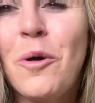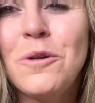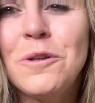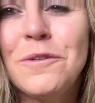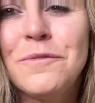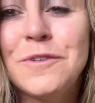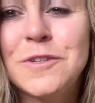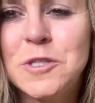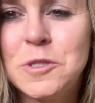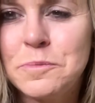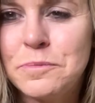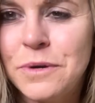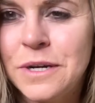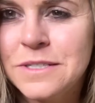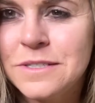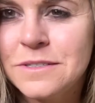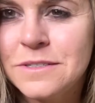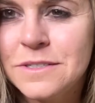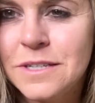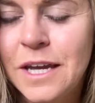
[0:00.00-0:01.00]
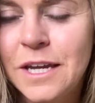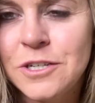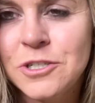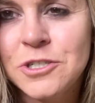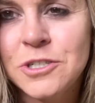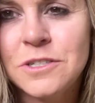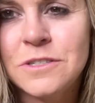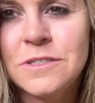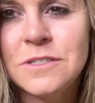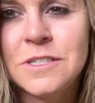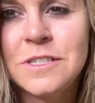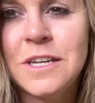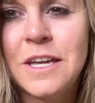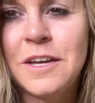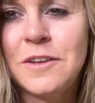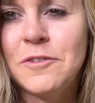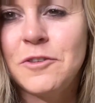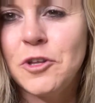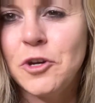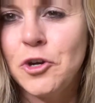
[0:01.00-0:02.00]
of its presentations,
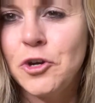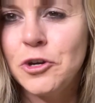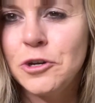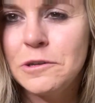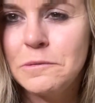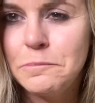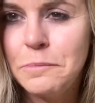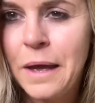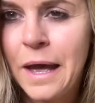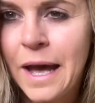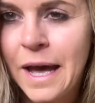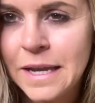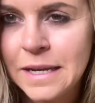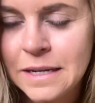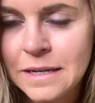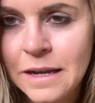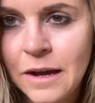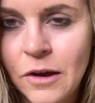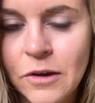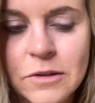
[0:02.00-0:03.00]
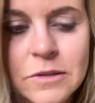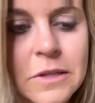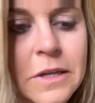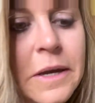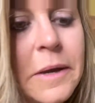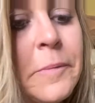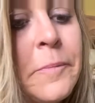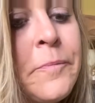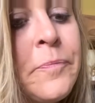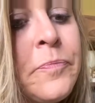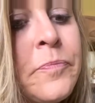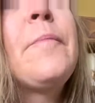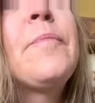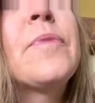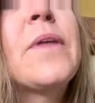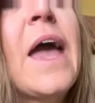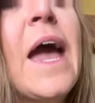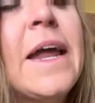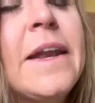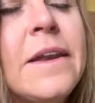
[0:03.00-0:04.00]
in the good, bad, and ugly,
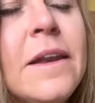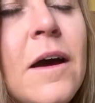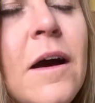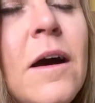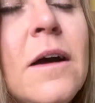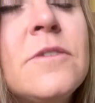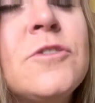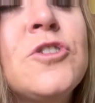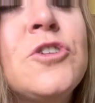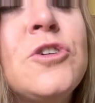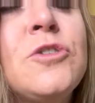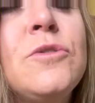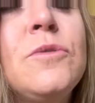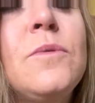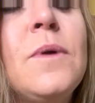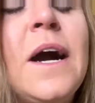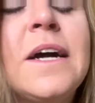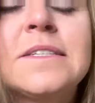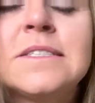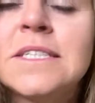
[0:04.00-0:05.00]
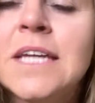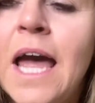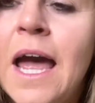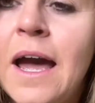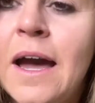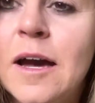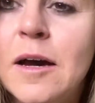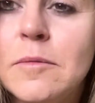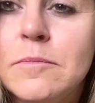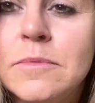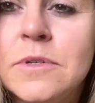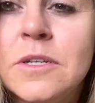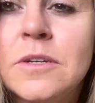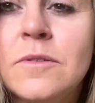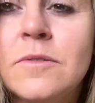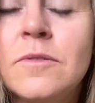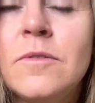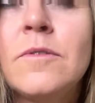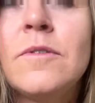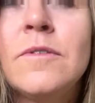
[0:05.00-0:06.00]
and not to attempt,
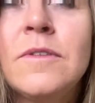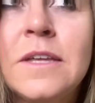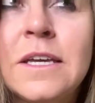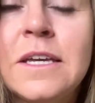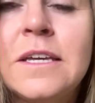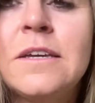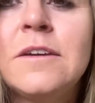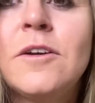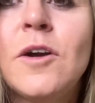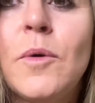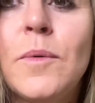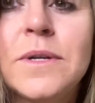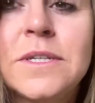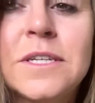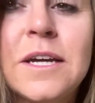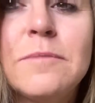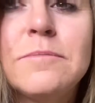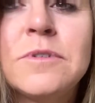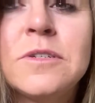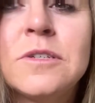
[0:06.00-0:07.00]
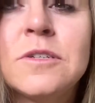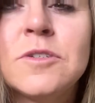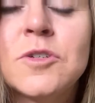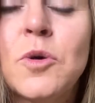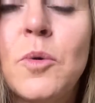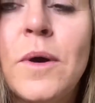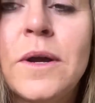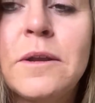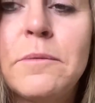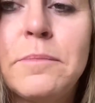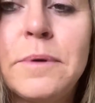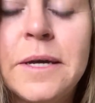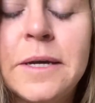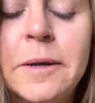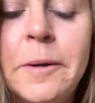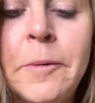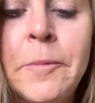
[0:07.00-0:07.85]
the ego attempts this quite a bit,